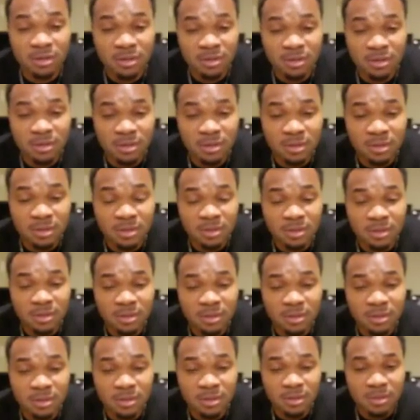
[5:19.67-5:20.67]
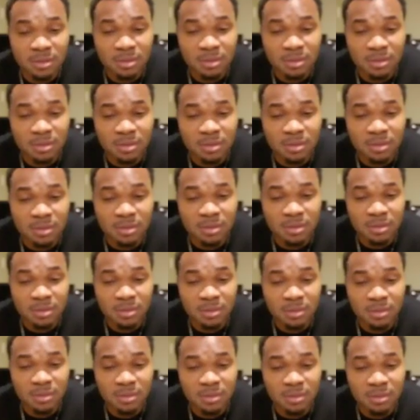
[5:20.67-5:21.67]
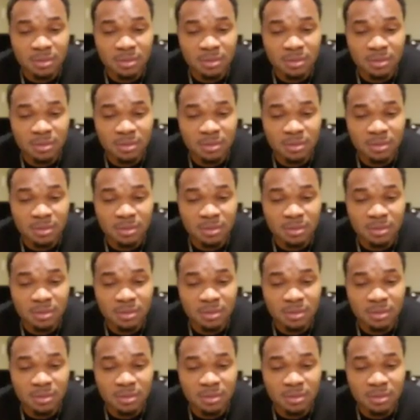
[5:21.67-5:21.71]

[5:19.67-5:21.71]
(silence)